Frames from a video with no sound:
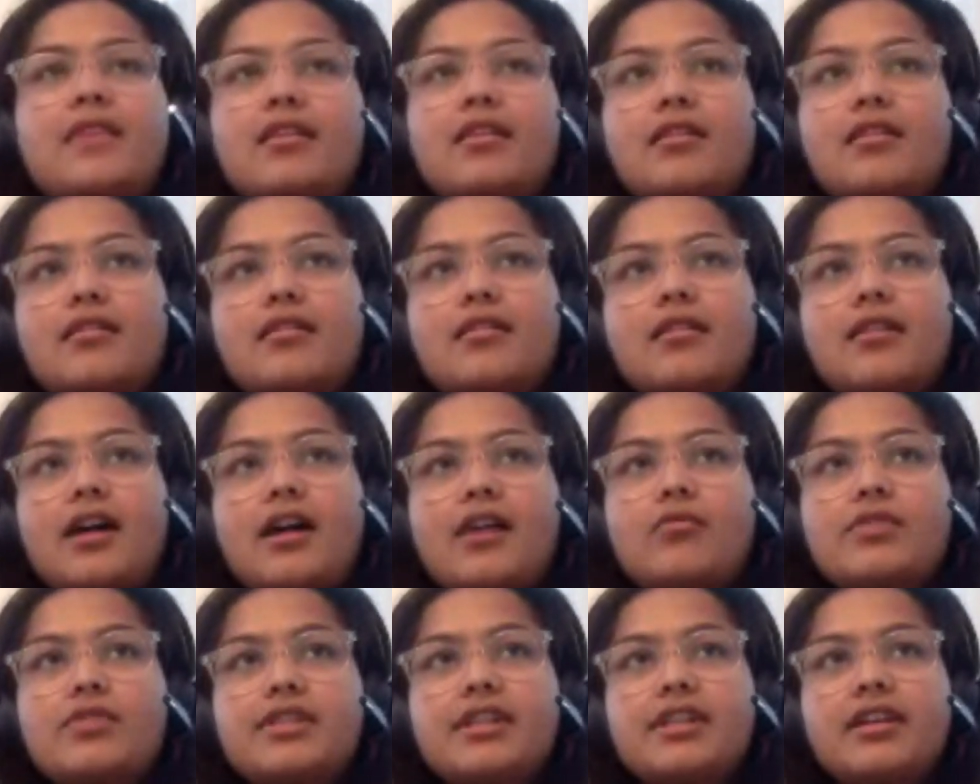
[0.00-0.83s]
was
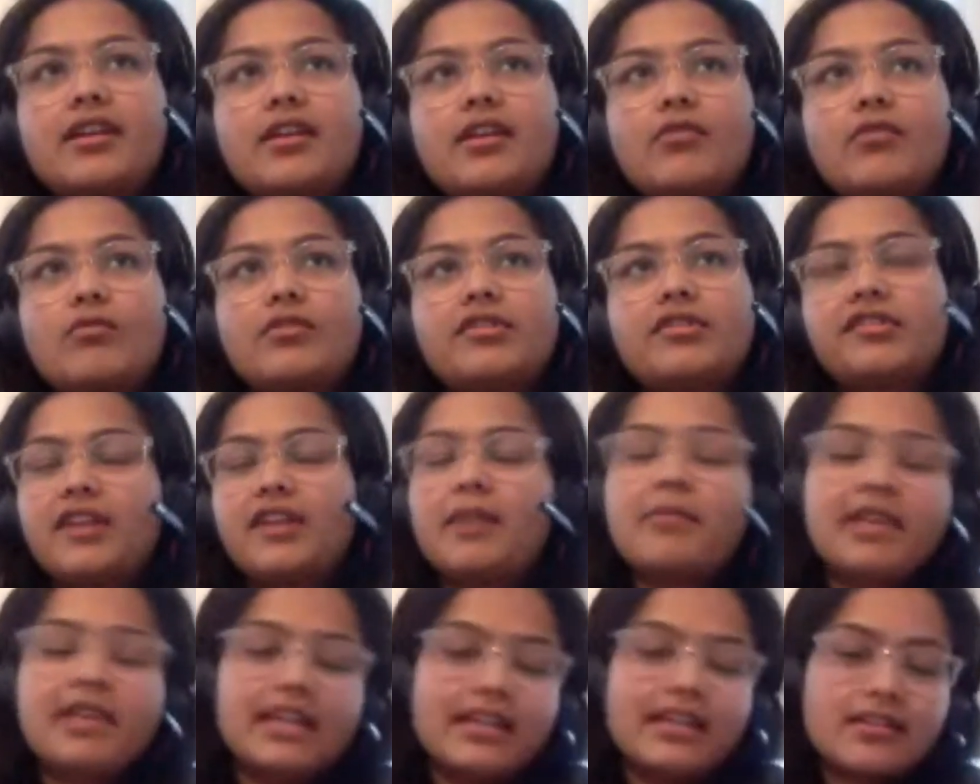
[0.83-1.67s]
thinking was, in
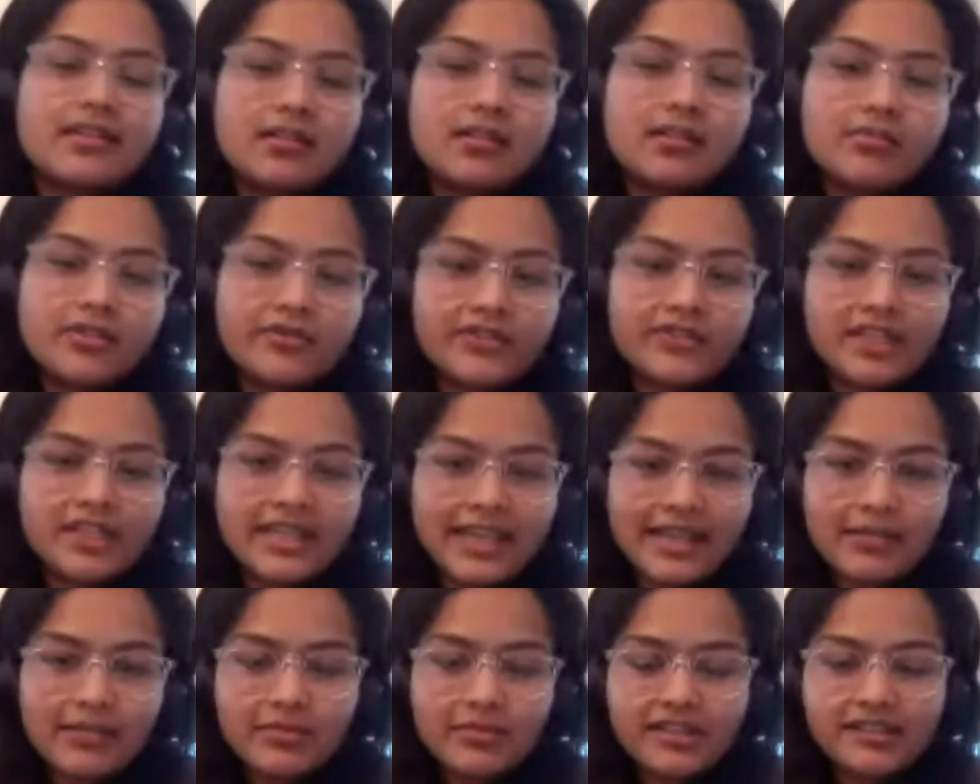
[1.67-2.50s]
terms of the game
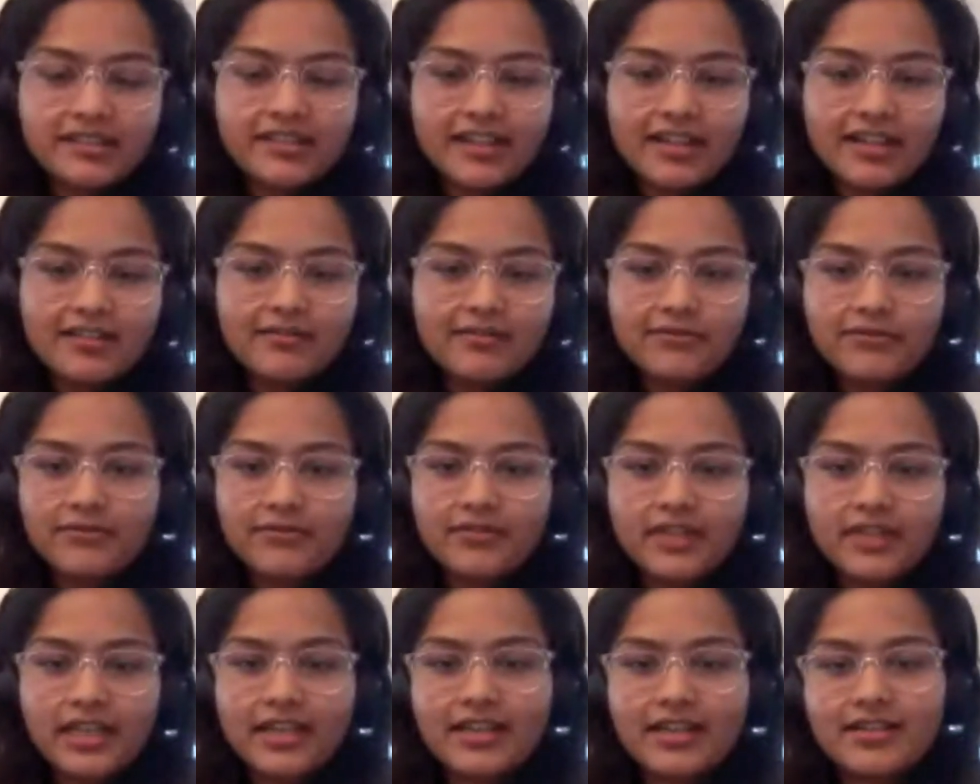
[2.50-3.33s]
itself, it
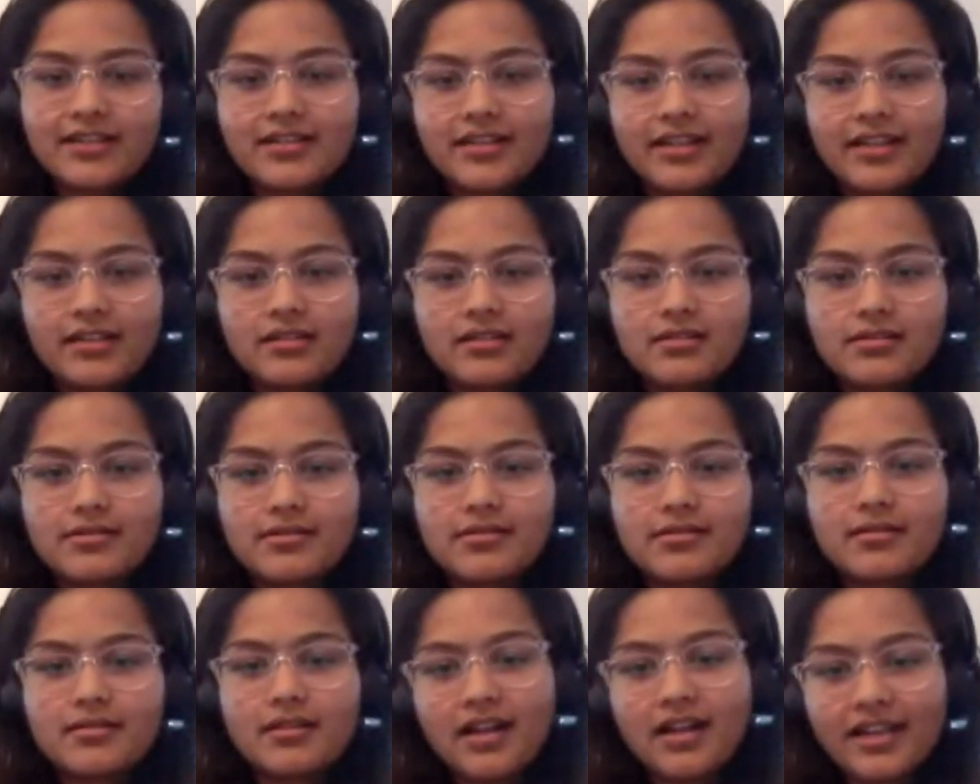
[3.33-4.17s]
is
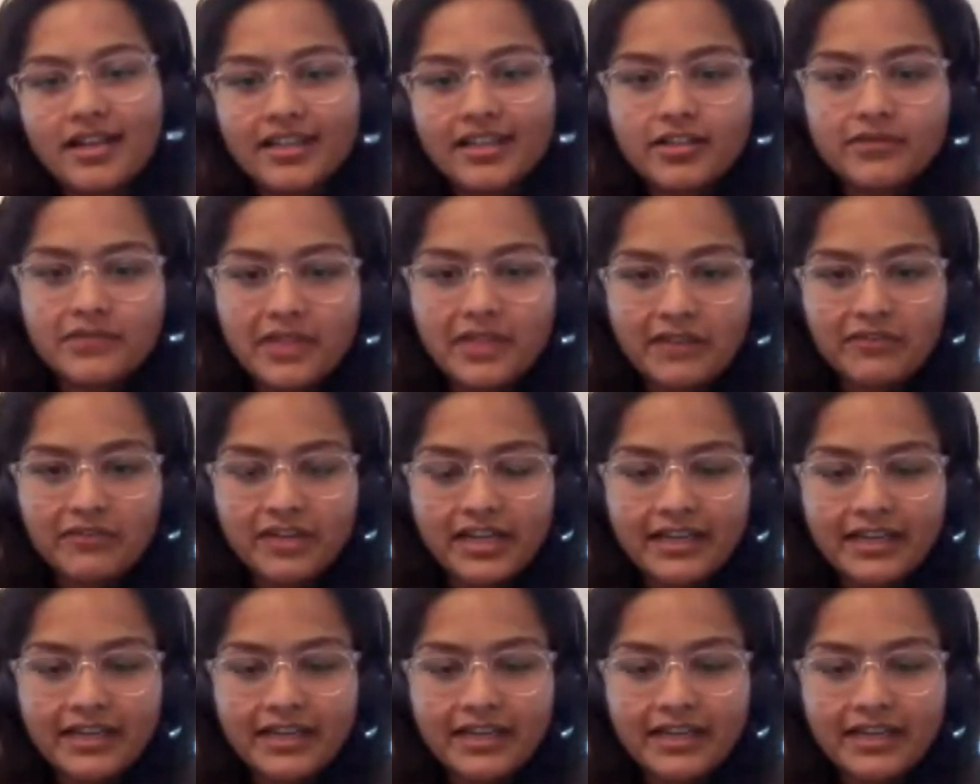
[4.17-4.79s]
kind of never ending, right?